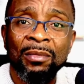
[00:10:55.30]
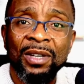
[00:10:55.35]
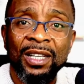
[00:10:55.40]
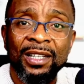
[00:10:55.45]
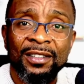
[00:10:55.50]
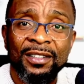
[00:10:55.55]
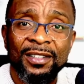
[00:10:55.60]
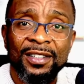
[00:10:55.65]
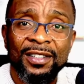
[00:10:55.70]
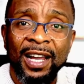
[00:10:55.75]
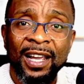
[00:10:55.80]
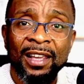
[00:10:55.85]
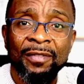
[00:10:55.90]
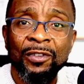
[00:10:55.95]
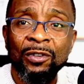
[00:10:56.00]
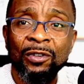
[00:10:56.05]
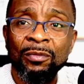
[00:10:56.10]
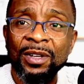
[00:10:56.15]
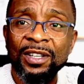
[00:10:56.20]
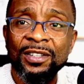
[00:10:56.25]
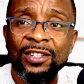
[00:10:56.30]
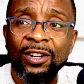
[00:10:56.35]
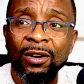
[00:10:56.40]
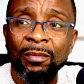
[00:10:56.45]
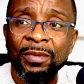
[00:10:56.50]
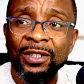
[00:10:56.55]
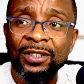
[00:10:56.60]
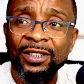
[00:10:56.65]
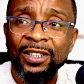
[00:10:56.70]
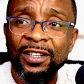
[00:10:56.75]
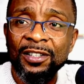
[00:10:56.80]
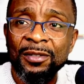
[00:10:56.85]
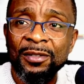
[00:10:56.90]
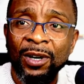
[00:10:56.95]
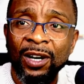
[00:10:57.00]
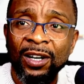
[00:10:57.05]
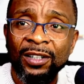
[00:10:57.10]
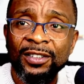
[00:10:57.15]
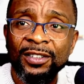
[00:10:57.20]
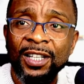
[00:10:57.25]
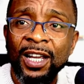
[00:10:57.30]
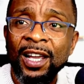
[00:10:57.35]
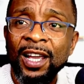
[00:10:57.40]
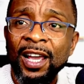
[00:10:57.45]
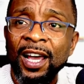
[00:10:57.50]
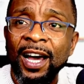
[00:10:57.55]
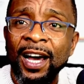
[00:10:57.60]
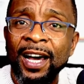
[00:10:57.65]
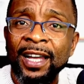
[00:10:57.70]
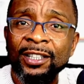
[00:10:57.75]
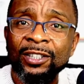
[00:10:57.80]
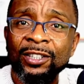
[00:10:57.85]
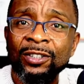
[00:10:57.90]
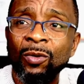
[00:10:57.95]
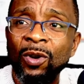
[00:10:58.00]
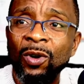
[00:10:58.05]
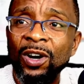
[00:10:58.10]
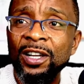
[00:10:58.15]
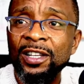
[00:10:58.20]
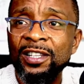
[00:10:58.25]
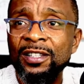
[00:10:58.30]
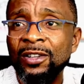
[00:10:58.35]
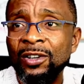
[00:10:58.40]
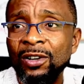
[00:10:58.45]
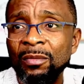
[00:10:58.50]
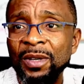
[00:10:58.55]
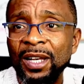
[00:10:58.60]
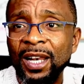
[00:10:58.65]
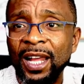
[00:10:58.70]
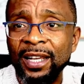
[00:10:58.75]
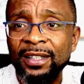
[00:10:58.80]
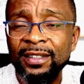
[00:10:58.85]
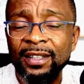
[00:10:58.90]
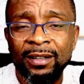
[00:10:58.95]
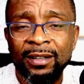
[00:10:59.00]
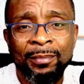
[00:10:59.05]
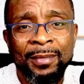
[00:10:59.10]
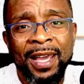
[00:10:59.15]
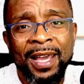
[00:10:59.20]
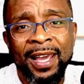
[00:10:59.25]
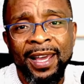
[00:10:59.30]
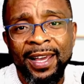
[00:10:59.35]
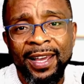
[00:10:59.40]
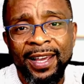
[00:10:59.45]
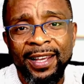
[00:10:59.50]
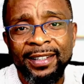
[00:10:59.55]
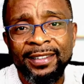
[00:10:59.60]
That if you miss your bill this month, and you know what it's going to be like, man.